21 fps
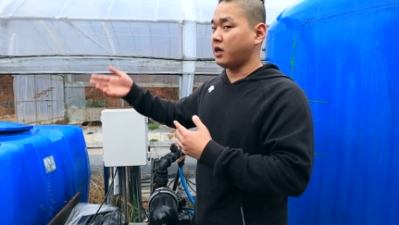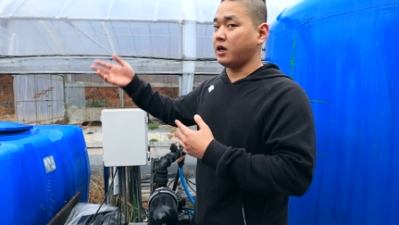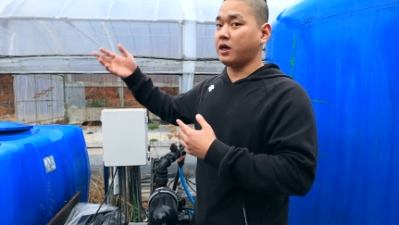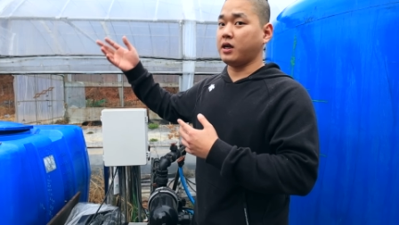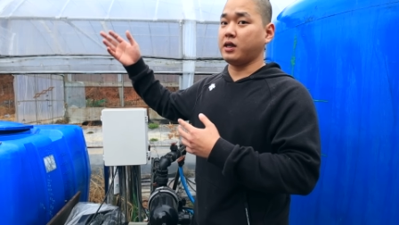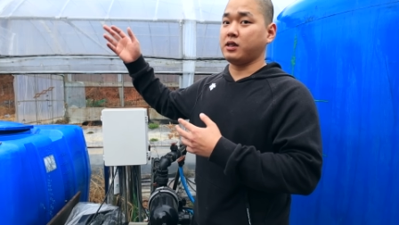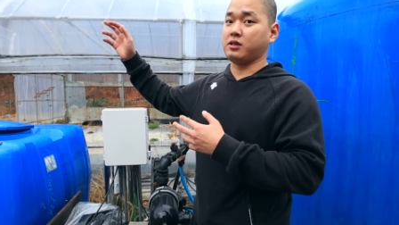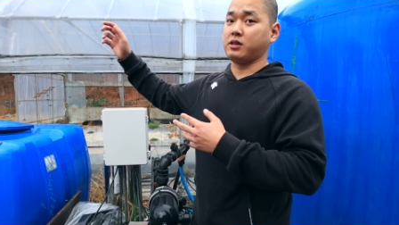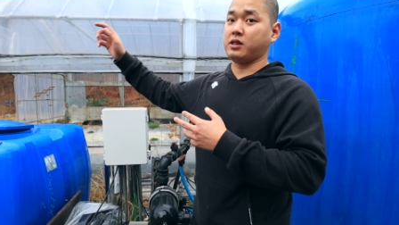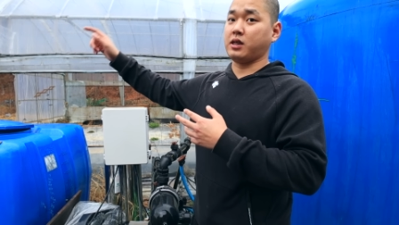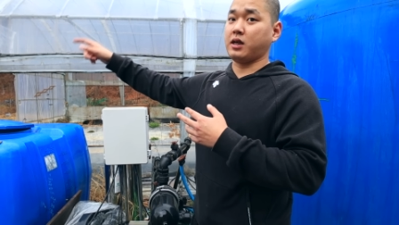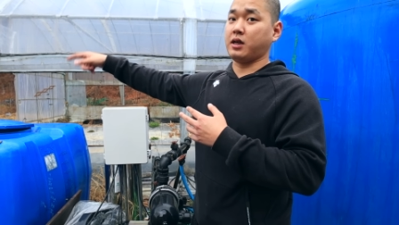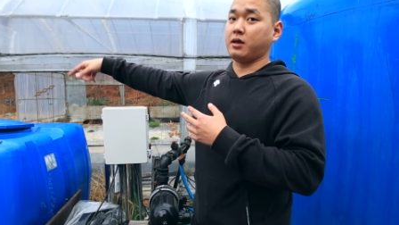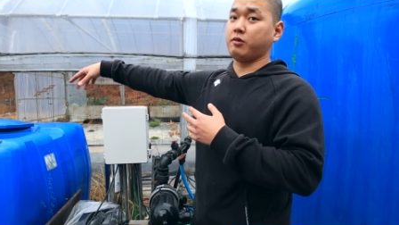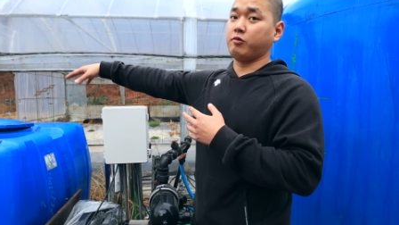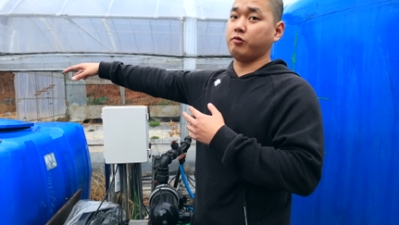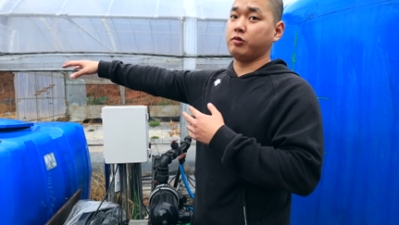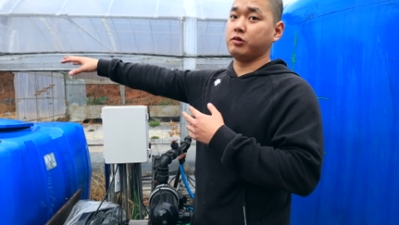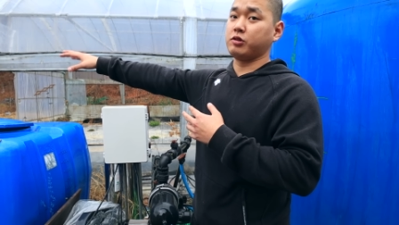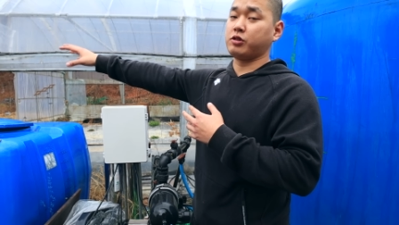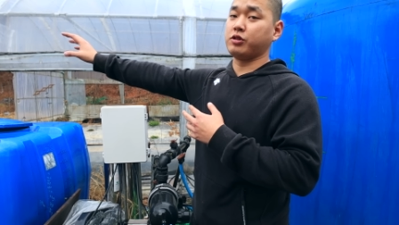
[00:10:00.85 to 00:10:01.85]
and yeah,
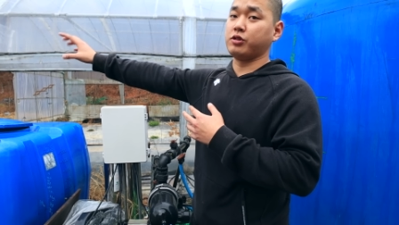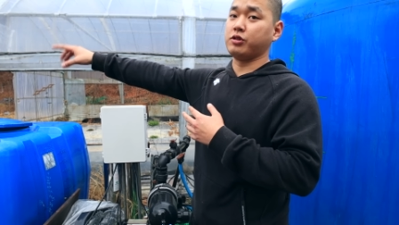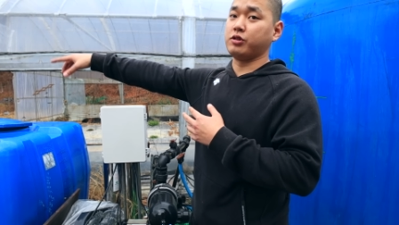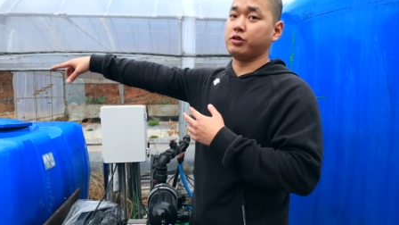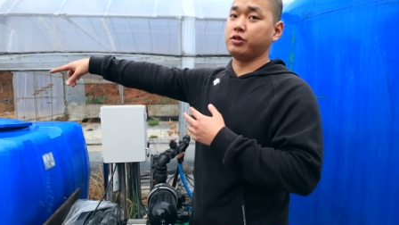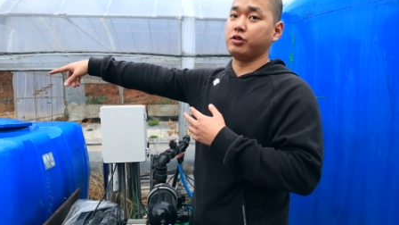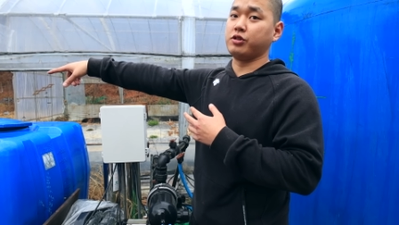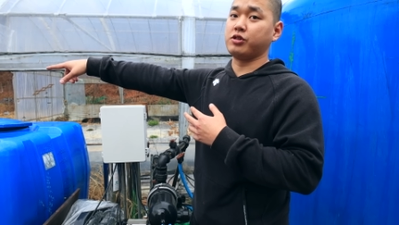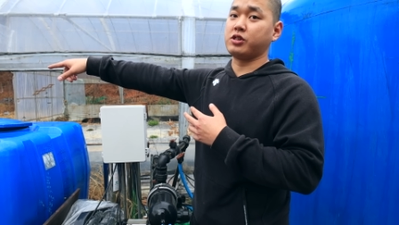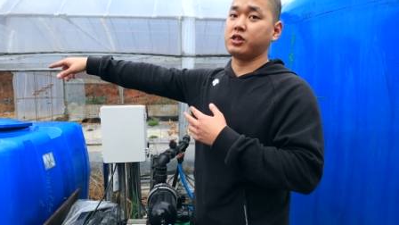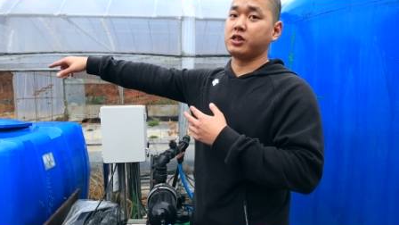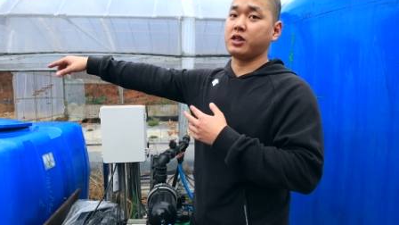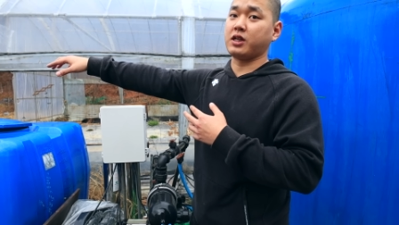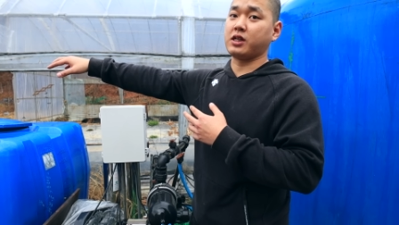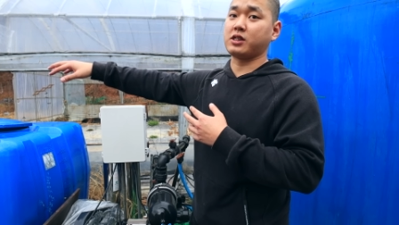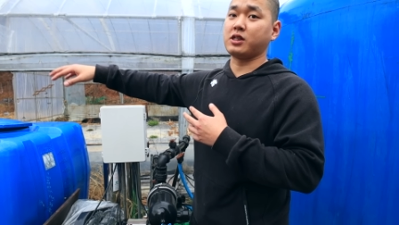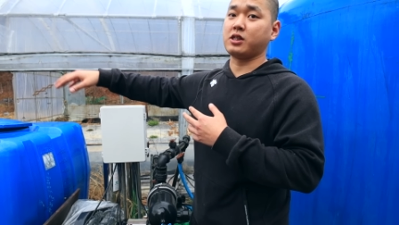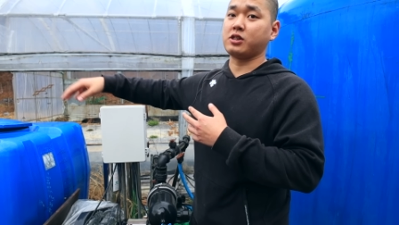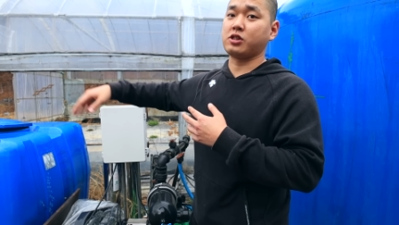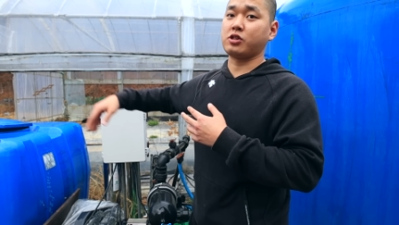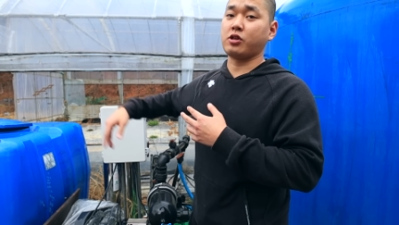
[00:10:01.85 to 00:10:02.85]
to use it
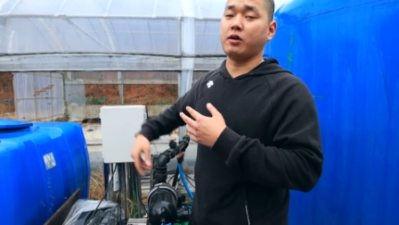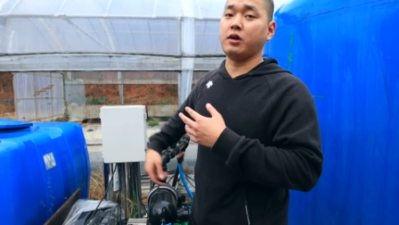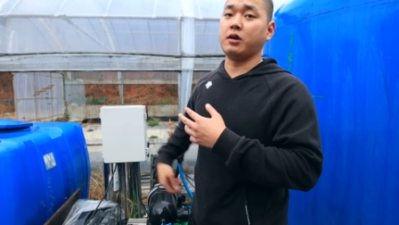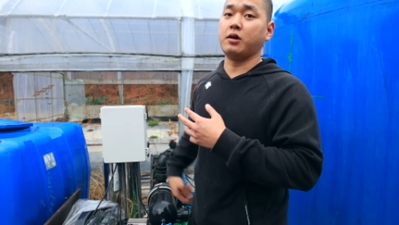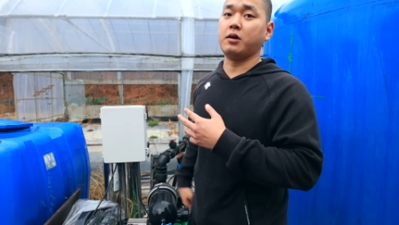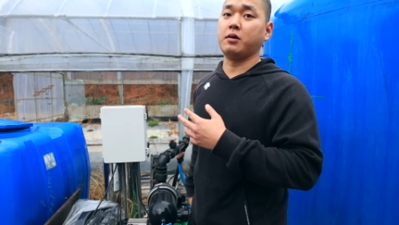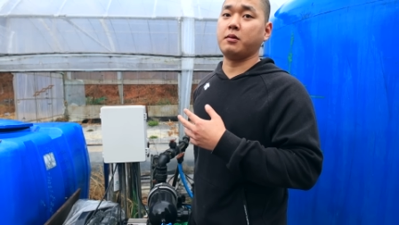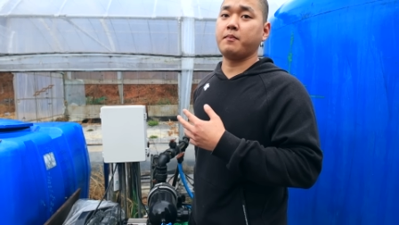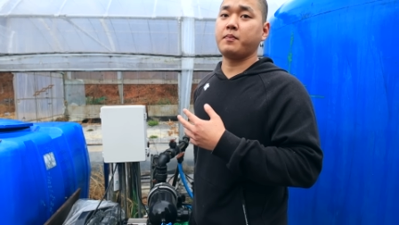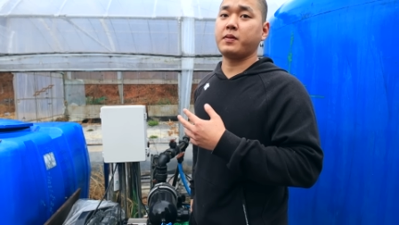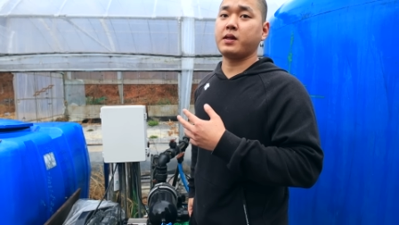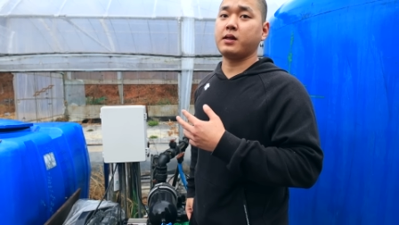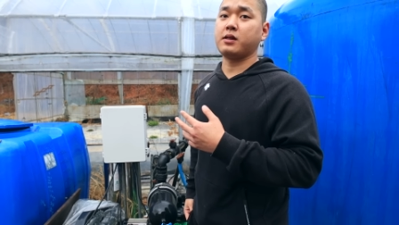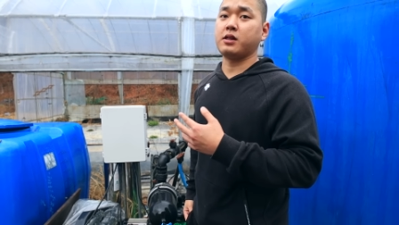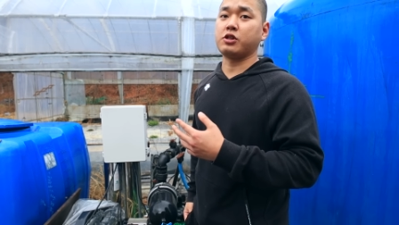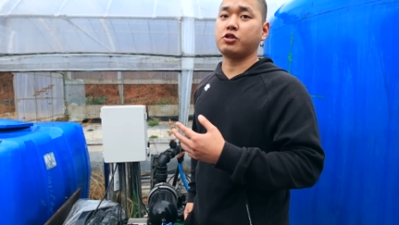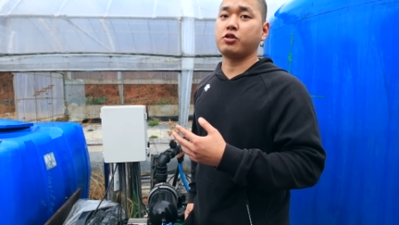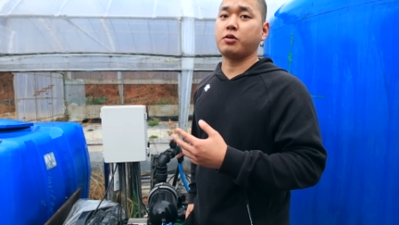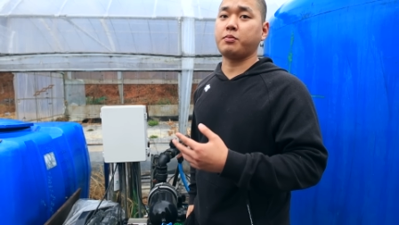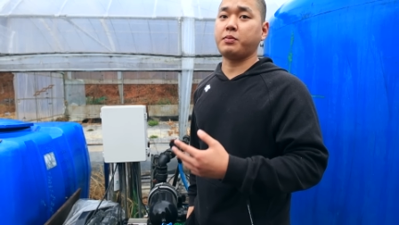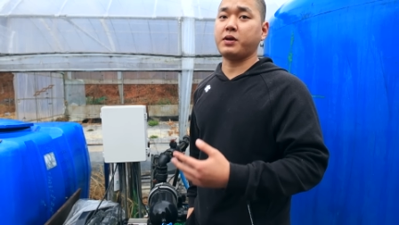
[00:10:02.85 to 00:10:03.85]
as a uh,
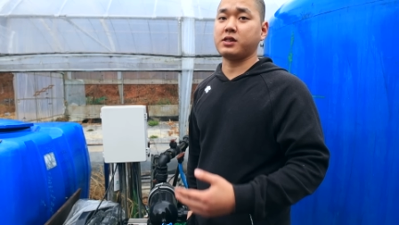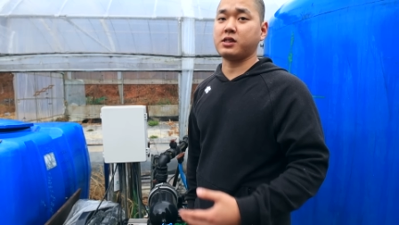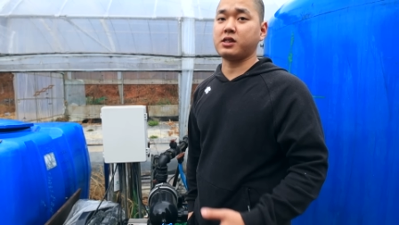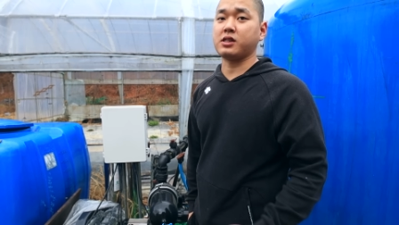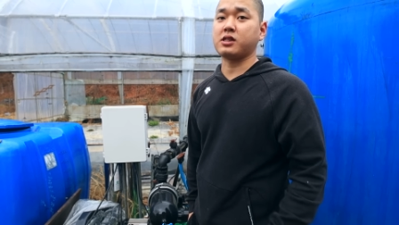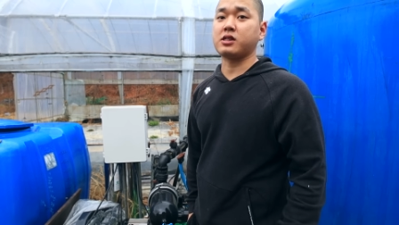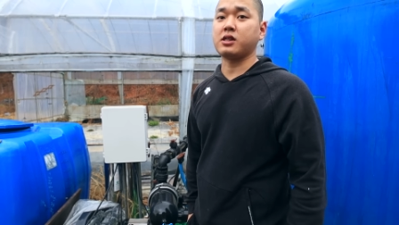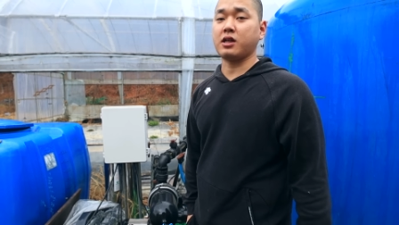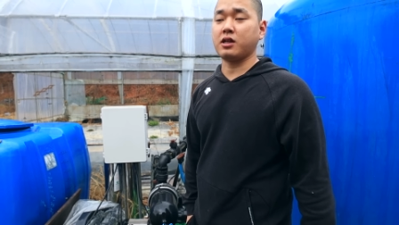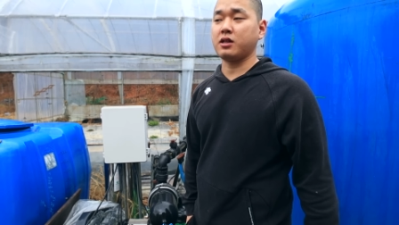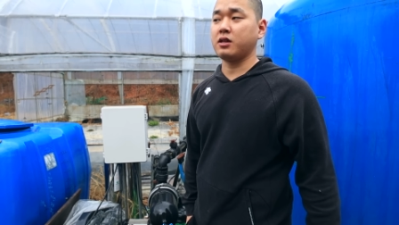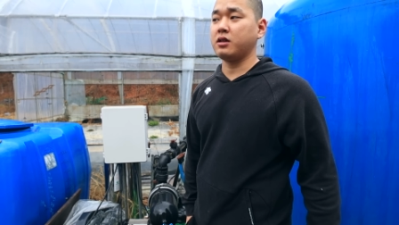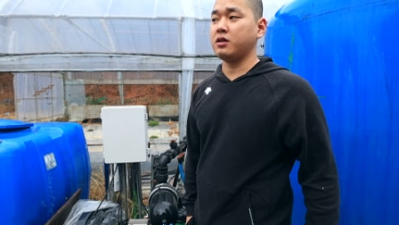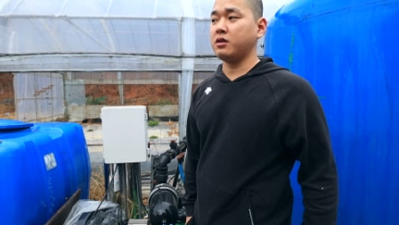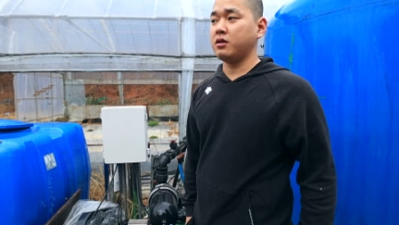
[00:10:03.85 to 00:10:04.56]
natural pesticide.